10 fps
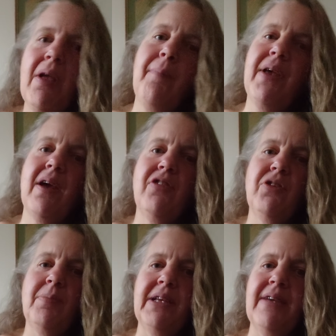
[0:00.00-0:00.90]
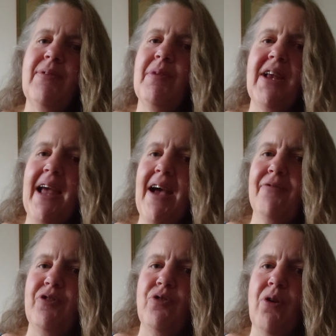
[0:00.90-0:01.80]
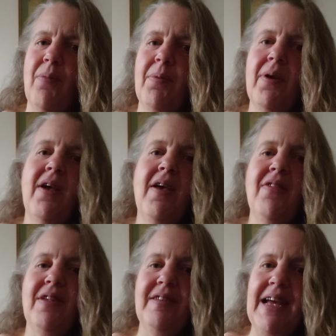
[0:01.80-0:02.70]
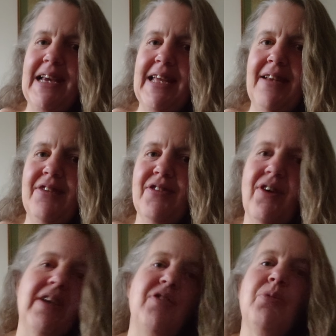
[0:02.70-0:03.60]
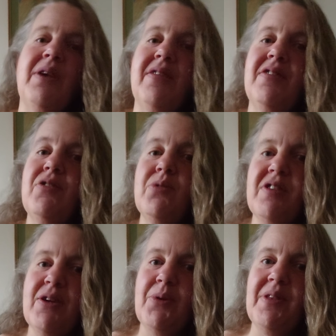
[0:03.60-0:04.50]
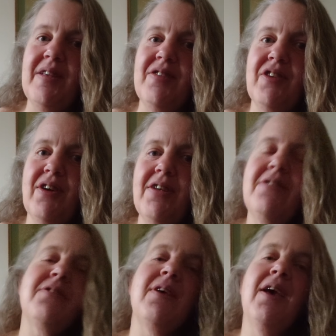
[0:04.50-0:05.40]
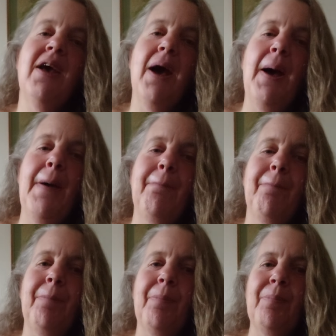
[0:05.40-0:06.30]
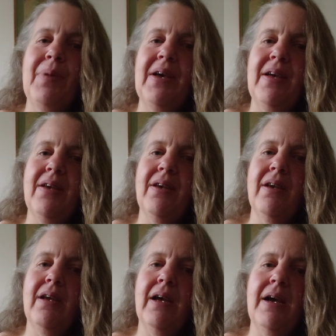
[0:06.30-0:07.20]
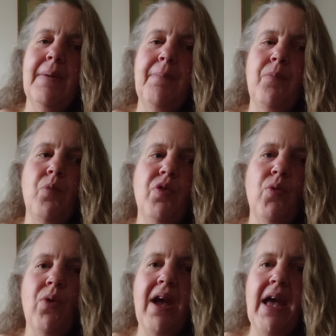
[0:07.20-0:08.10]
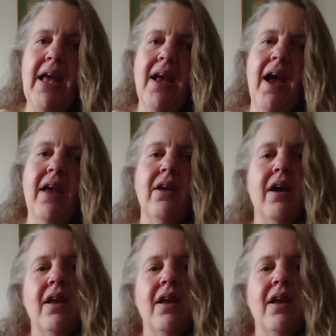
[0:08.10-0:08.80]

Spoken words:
But I do believe I'm going to have to drop the daily insights. We can still stick with insights, but with the way, and